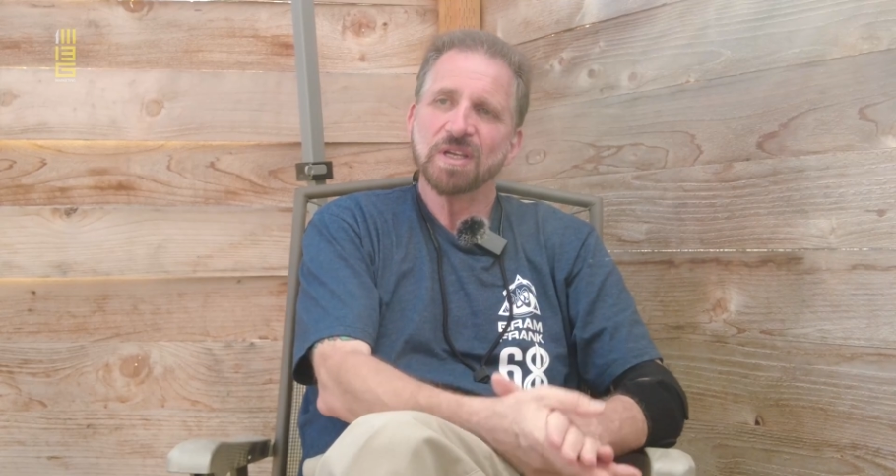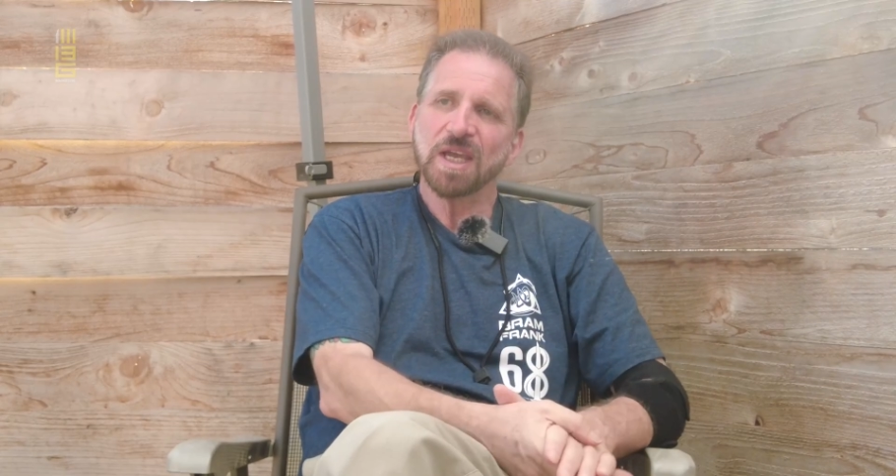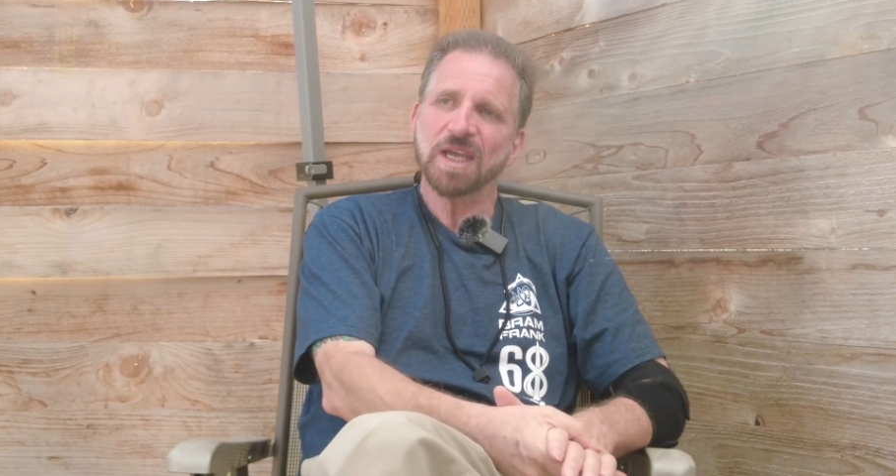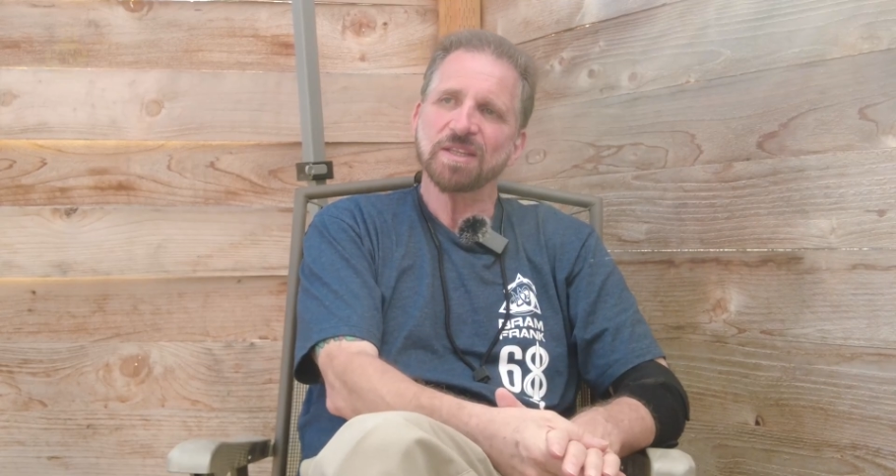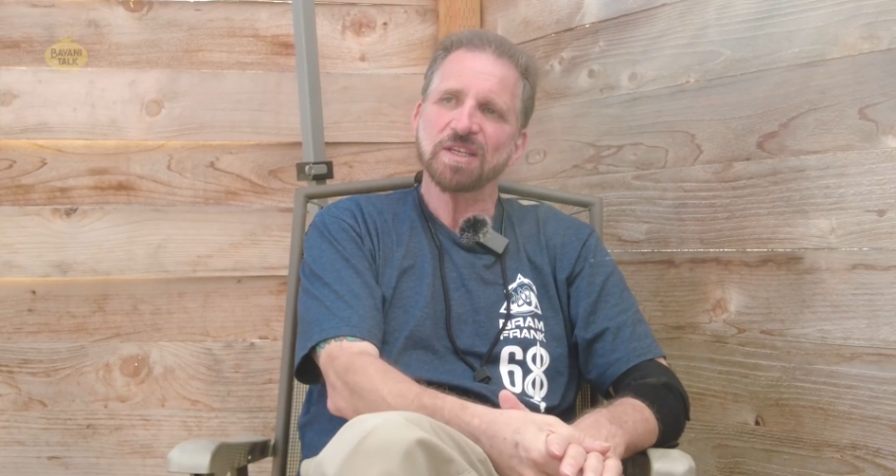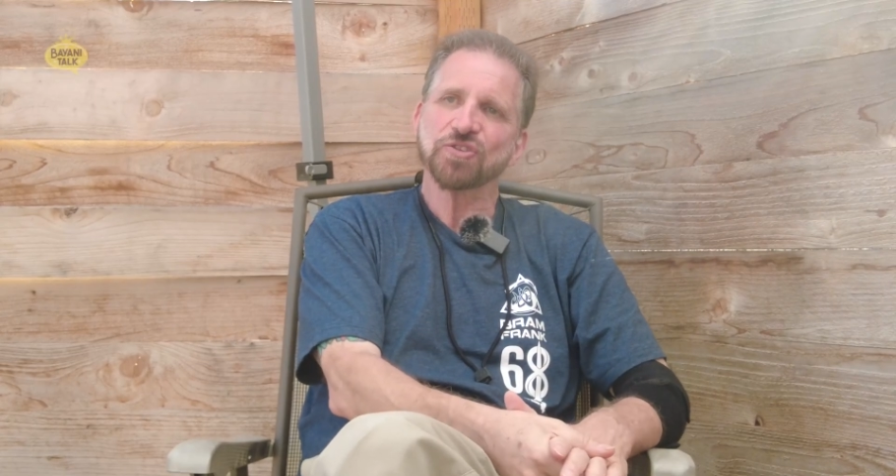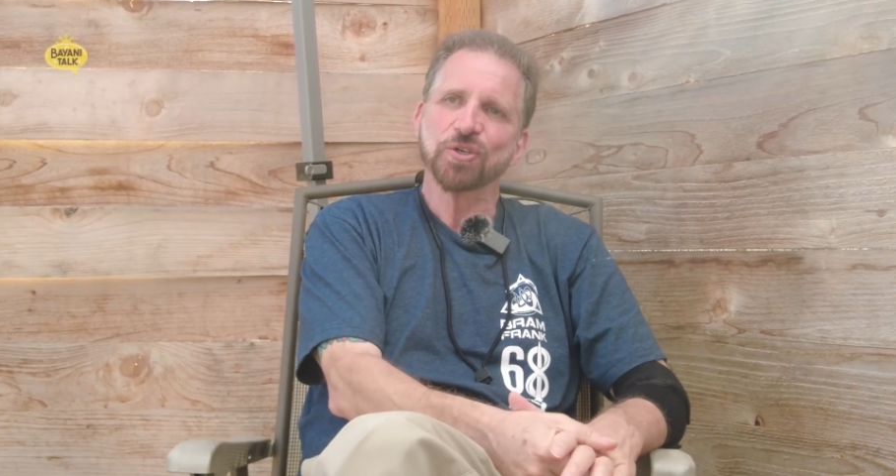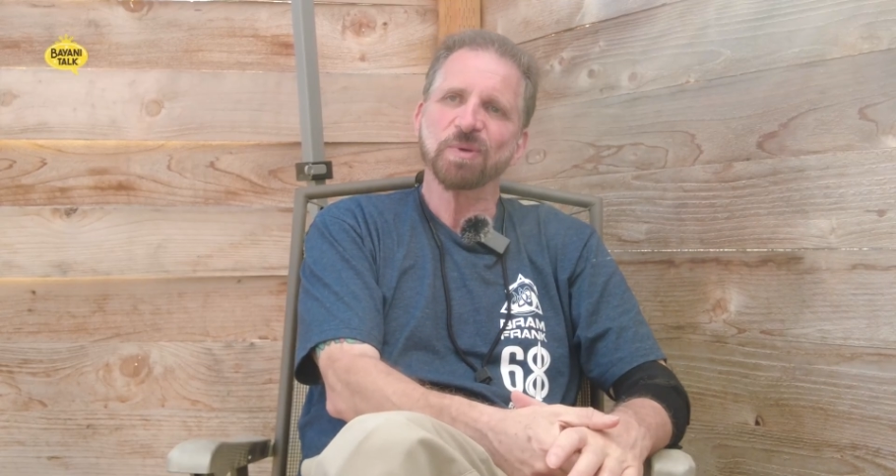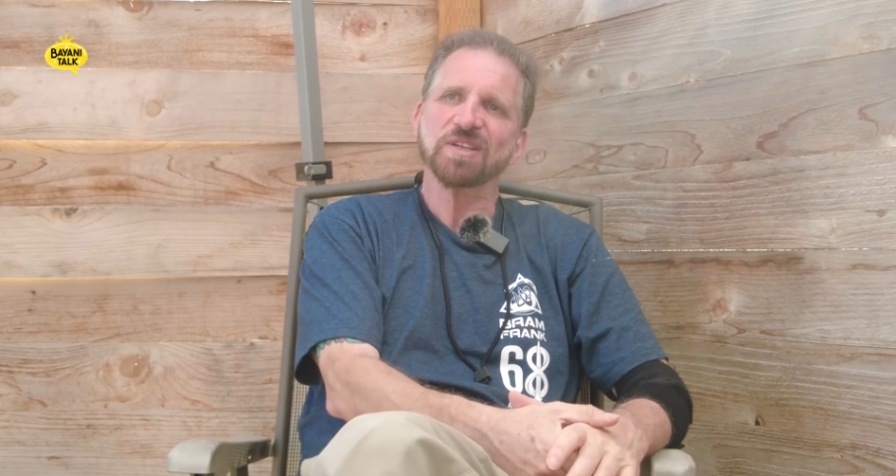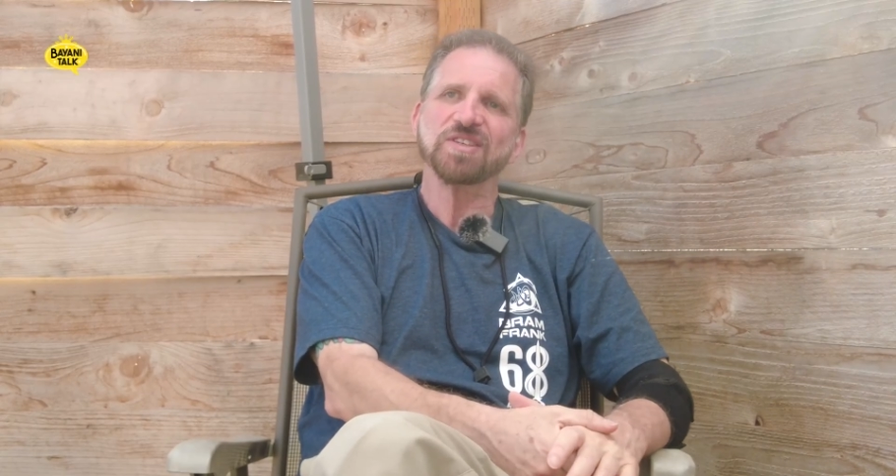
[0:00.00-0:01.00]
And they
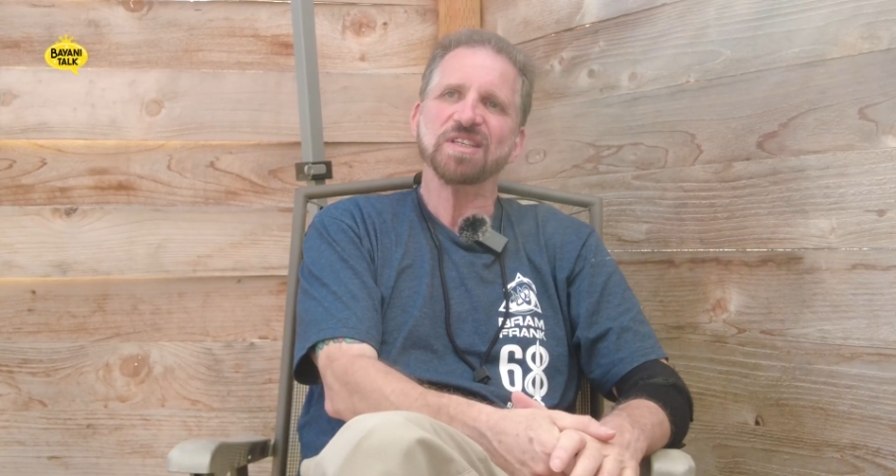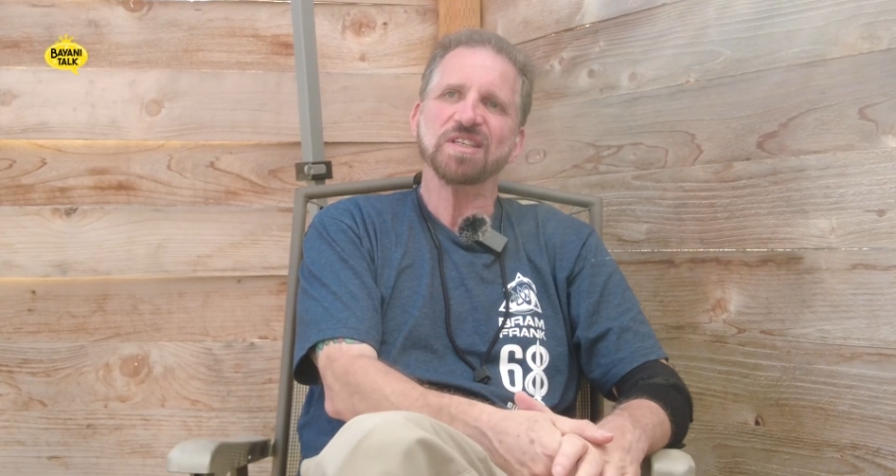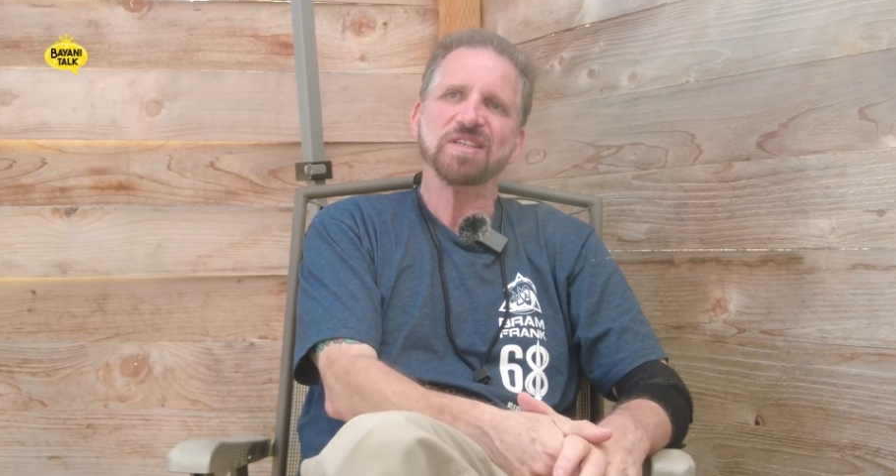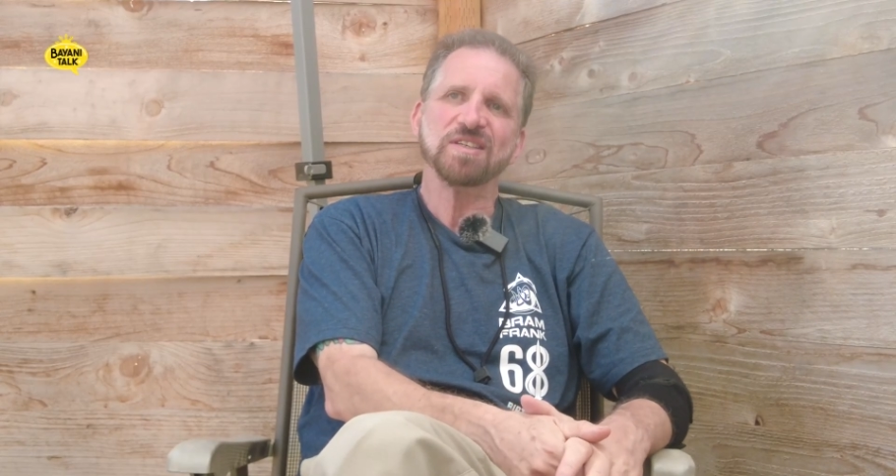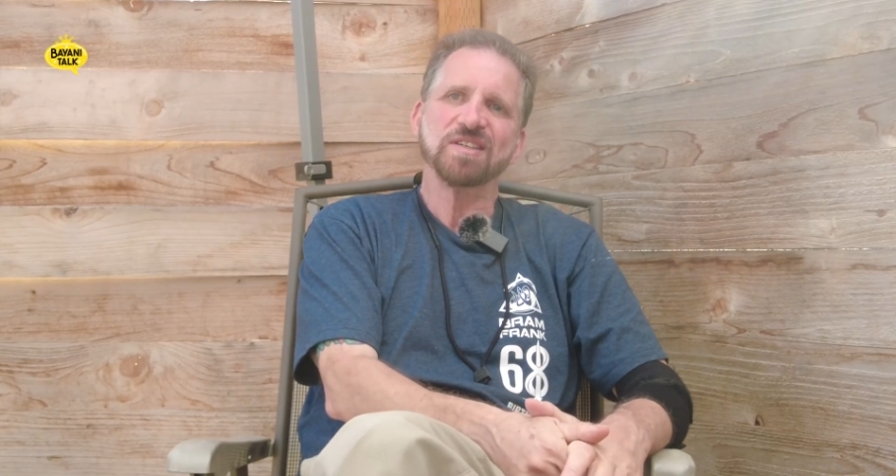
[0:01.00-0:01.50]
turned me on to E.E.